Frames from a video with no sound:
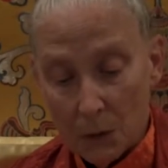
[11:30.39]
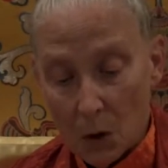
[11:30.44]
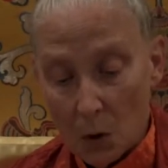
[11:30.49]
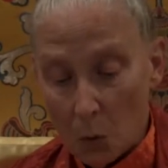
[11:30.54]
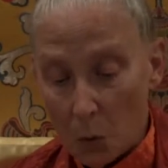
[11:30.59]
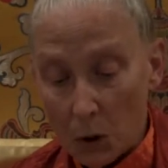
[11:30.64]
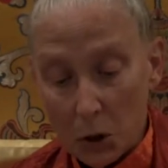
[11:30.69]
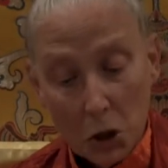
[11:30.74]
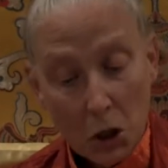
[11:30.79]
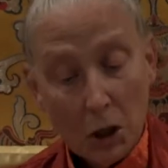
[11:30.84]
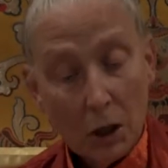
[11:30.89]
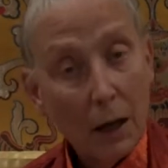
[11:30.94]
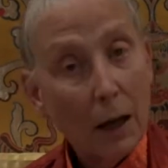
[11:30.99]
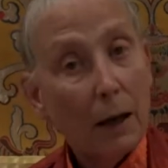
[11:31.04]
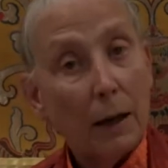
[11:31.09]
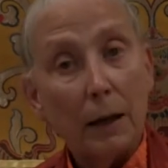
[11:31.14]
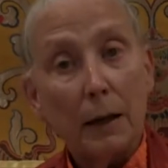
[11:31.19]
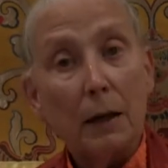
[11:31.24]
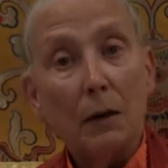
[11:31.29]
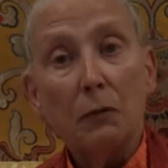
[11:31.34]
"What shall
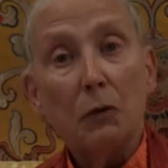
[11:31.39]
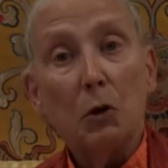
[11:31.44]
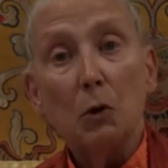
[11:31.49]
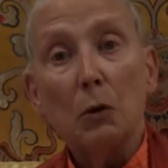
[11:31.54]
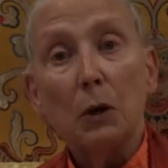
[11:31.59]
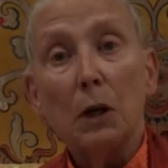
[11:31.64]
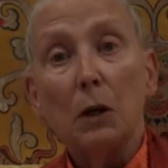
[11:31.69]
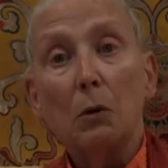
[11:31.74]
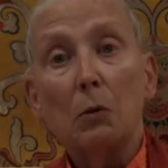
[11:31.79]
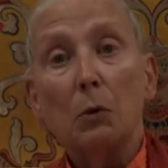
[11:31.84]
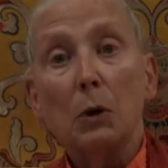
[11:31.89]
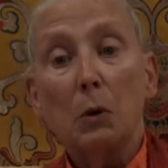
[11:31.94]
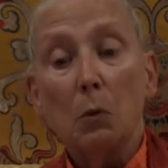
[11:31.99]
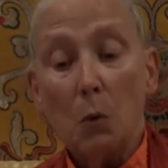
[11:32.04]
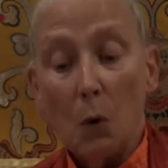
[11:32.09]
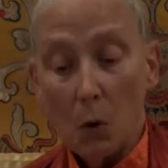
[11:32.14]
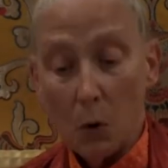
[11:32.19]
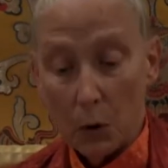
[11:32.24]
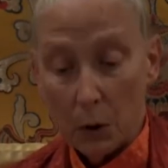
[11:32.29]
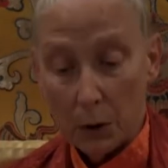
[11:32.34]
I give you in
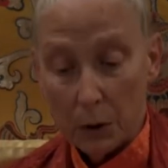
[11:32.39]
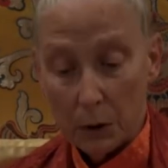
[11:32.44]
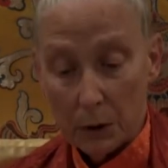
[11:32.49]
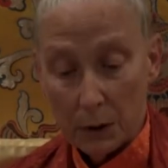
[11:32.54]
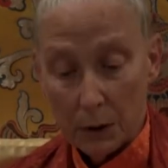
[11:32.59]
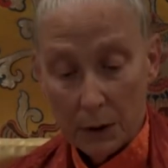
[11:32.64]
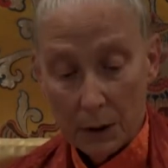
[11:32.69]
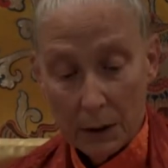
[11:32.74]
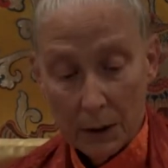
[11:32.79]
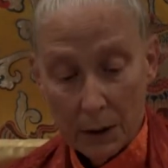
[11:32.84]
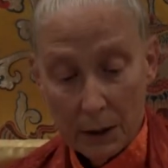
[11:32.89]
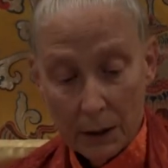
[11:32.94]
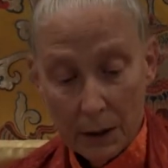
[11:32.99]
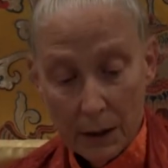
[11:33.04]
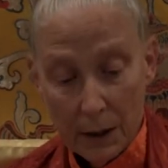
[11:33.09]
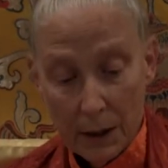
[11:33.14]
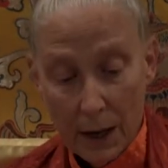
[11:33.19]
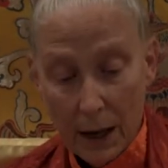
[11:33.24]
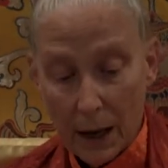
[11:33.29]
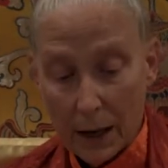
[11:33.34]
reward?"
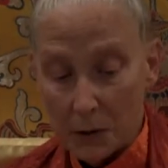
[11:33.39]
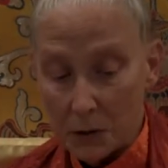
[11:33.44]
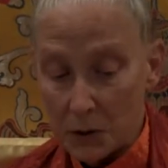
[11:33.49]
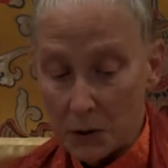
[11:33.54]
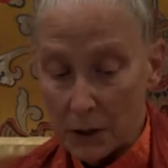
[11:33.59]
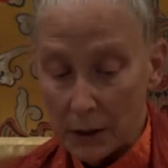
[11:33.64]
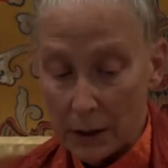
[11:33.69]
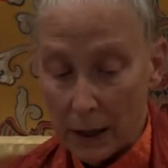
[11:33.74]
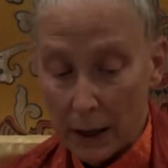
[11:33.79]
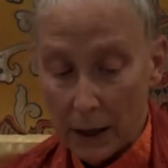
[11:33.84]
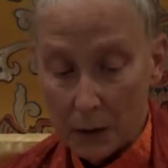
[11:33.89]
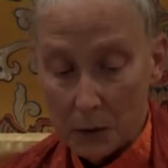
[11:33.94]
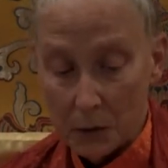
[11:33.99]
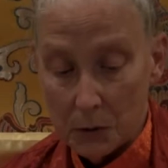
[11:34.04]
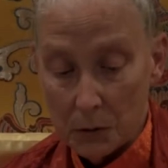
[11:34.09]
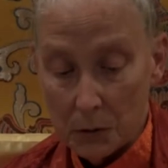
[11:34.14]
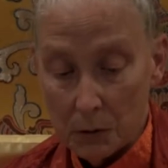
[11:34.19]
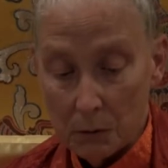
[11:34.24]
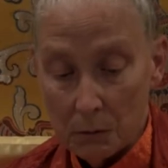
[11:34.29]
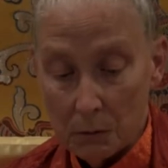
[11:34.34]
he asked at
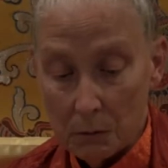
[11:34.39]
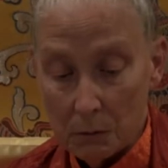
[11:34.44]
last.